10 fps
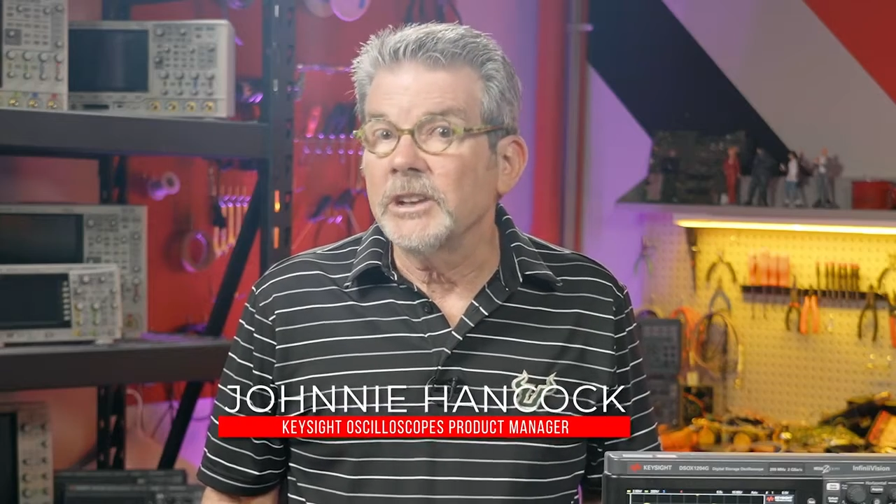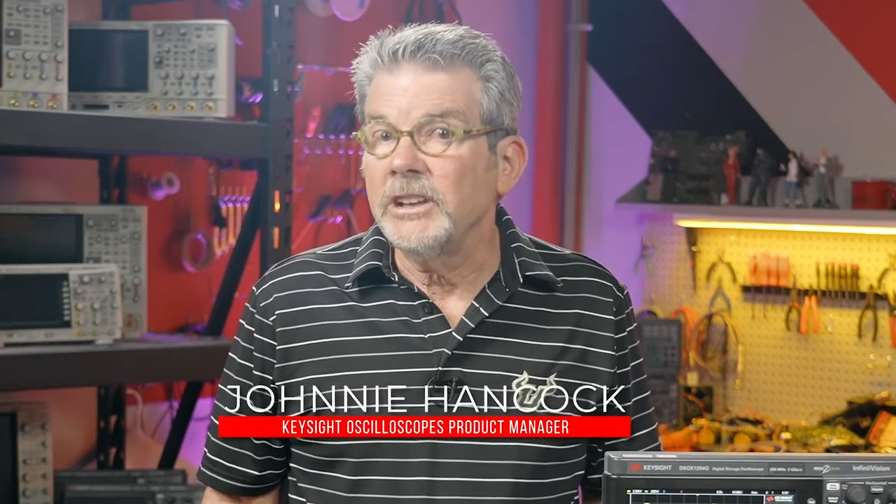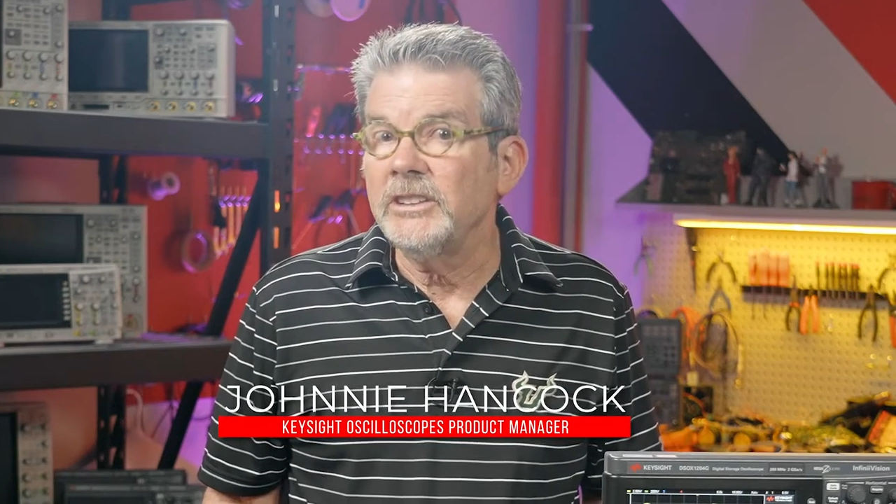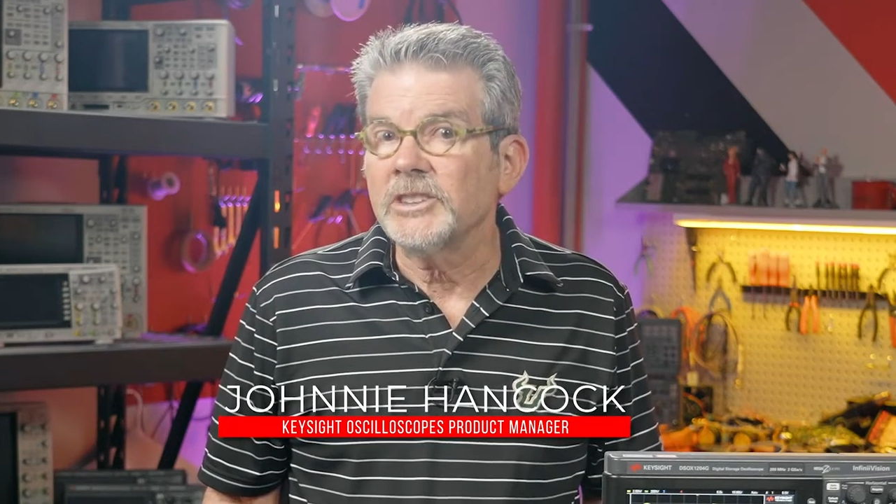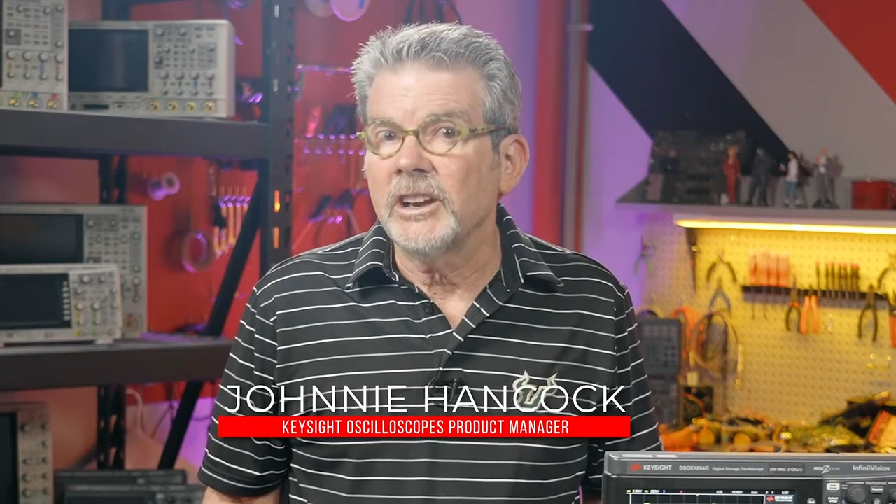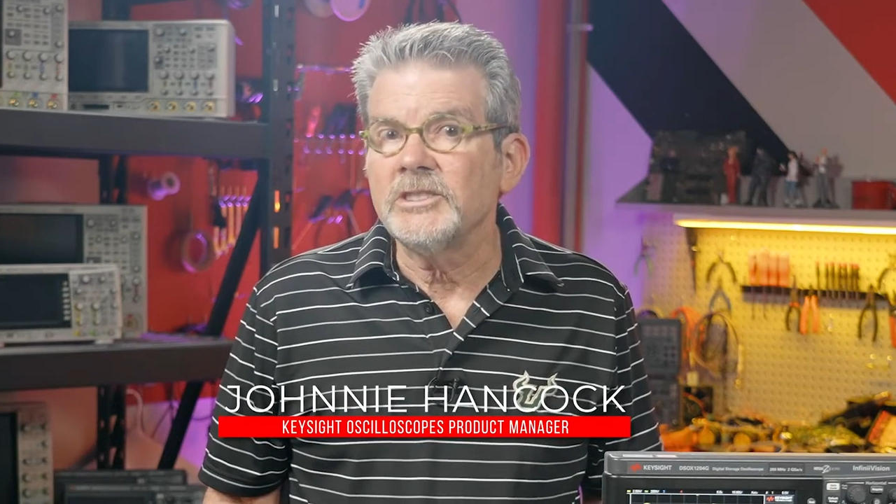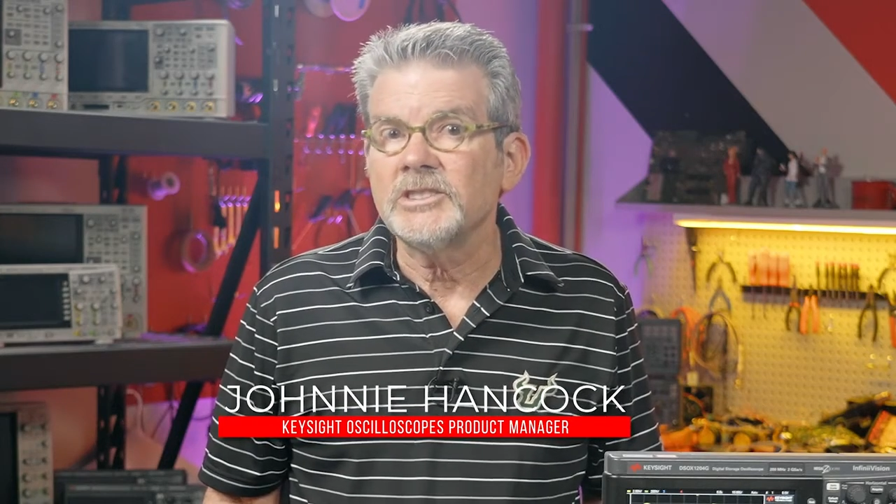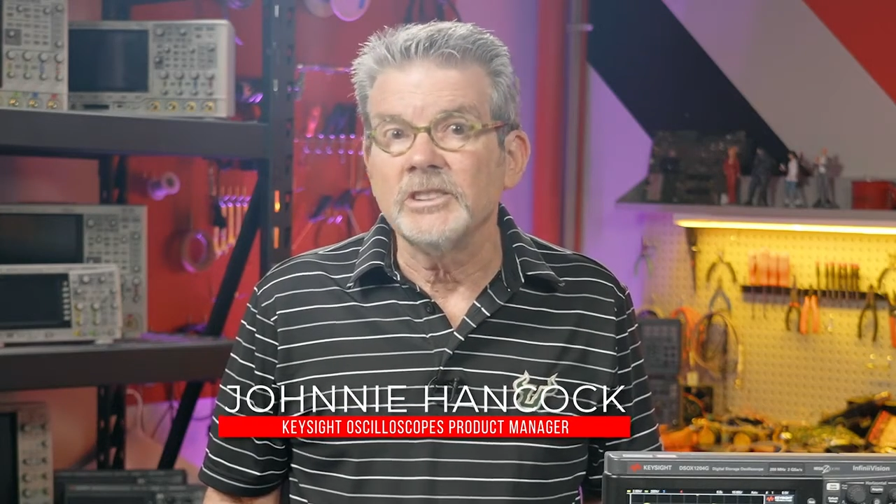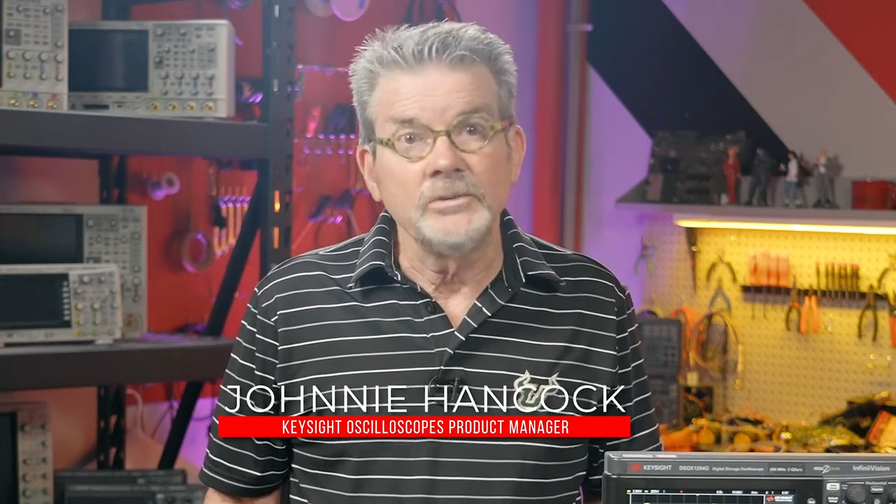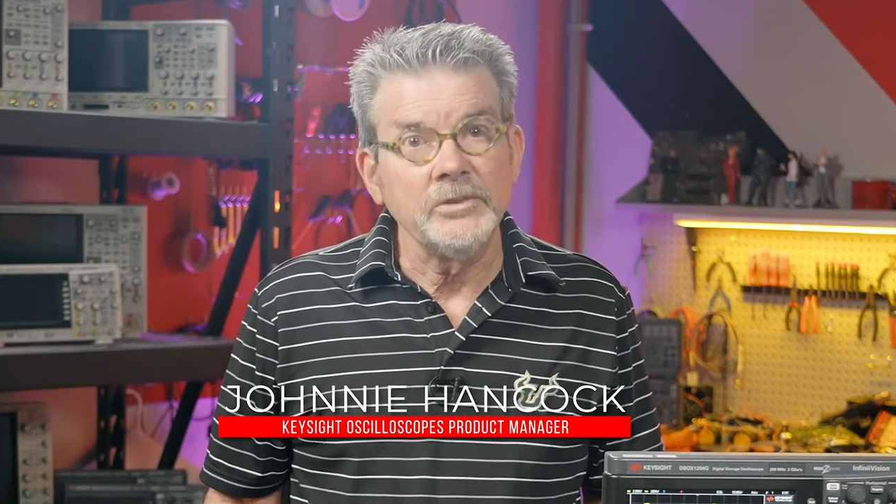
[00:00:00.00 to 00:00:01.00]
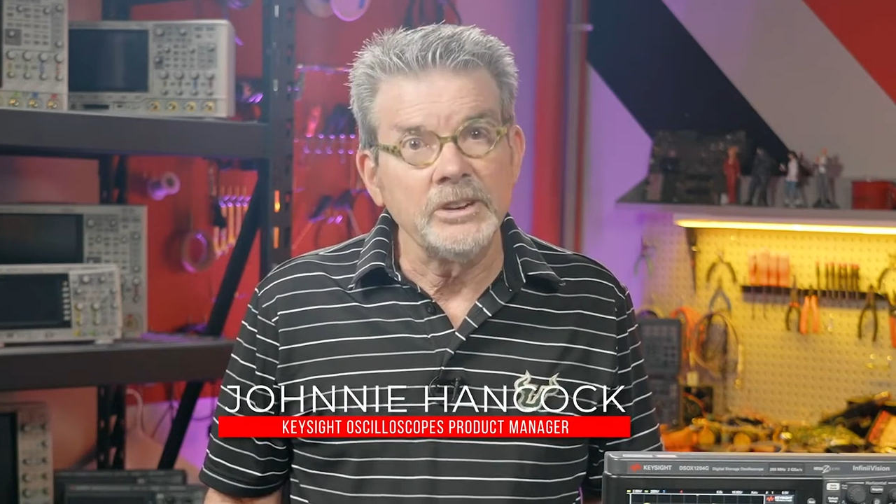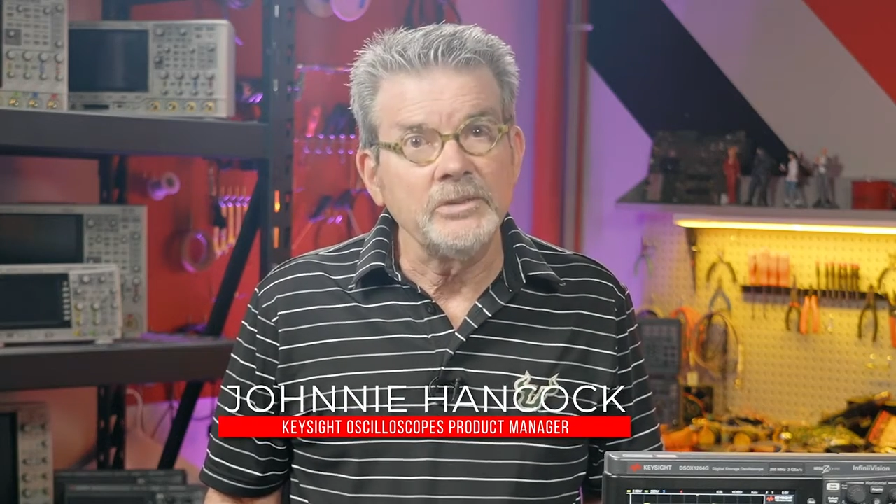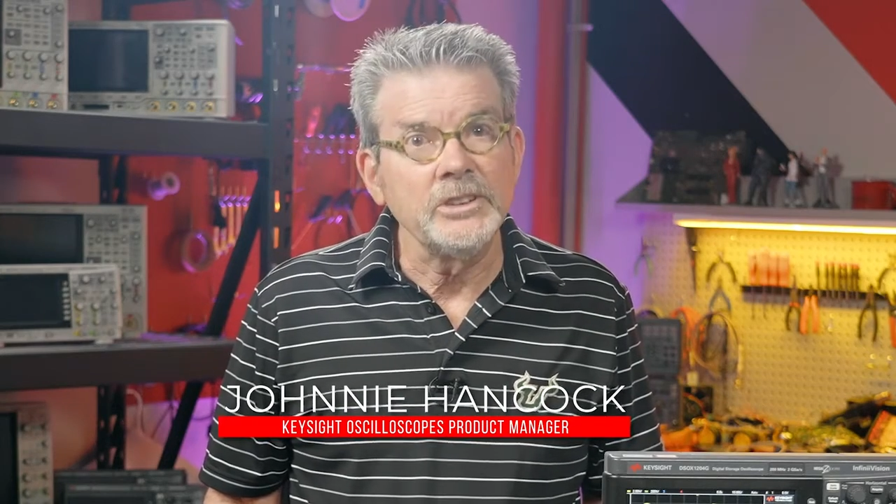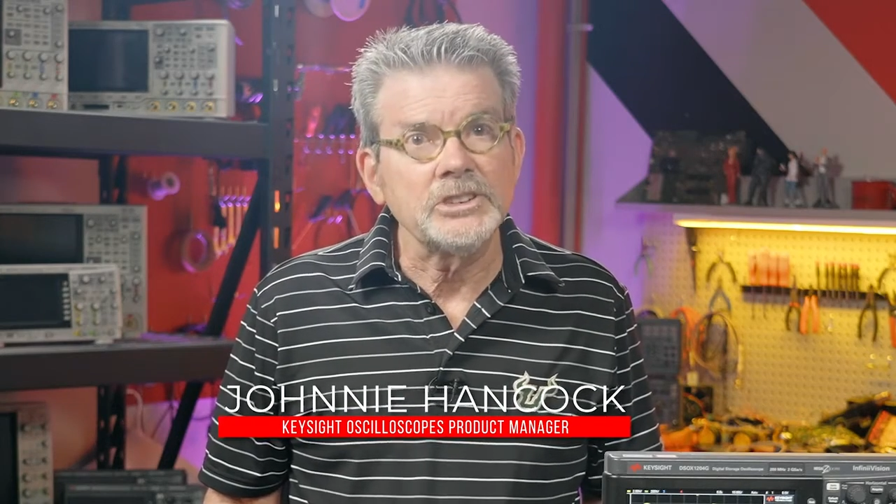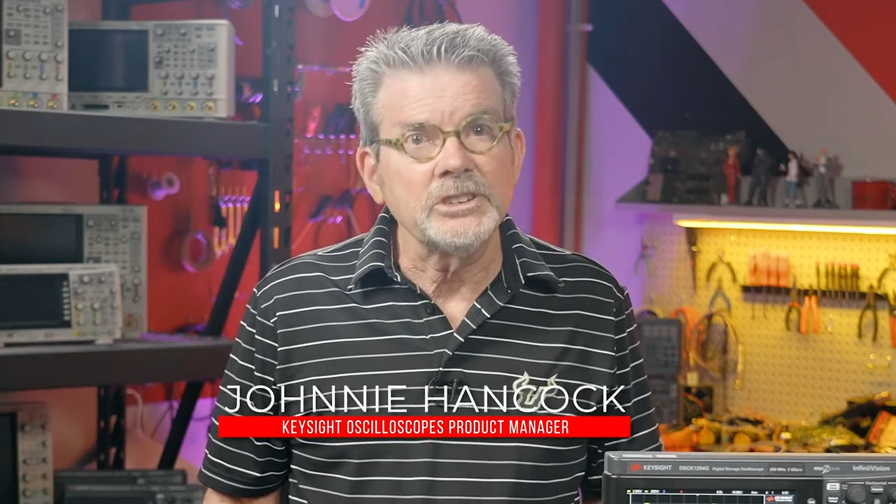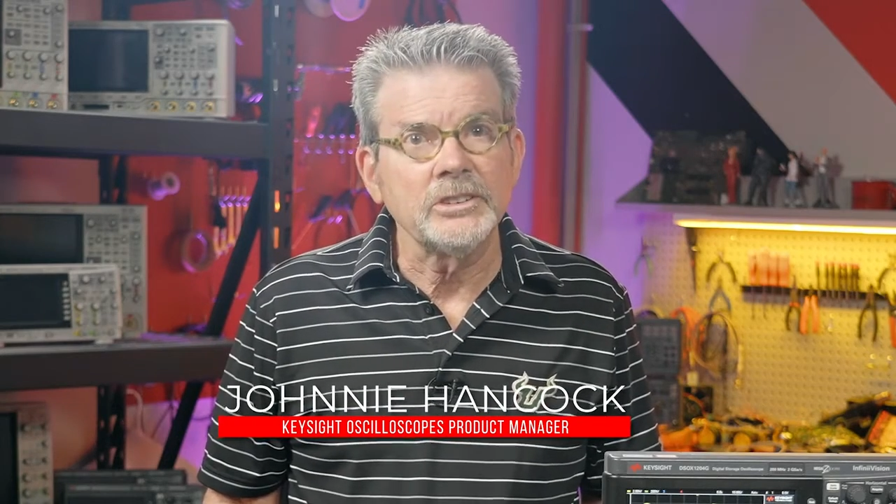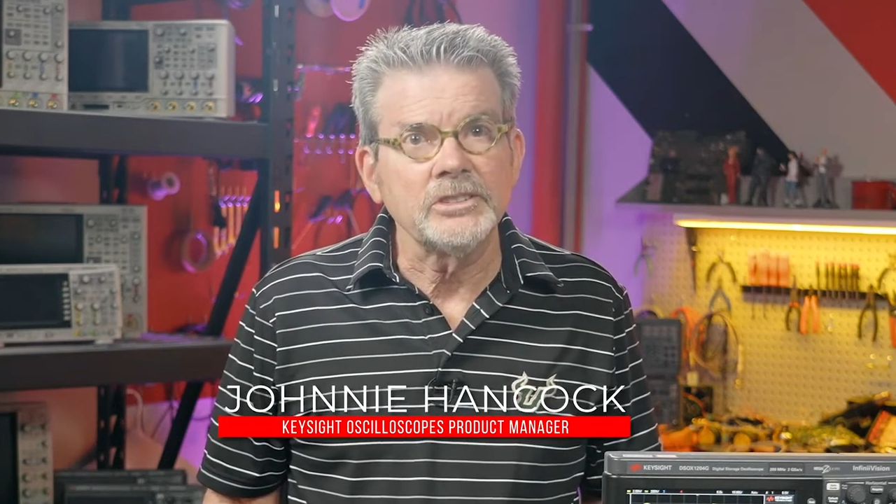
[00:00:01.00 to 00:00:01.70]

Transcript: Keysight's Infinivision